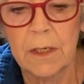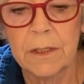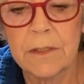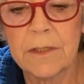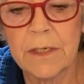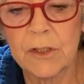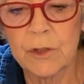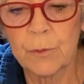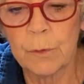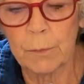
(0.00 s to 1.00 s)
Doesn't that
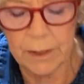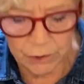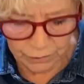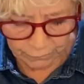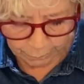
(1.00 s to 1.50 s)
just remind you of a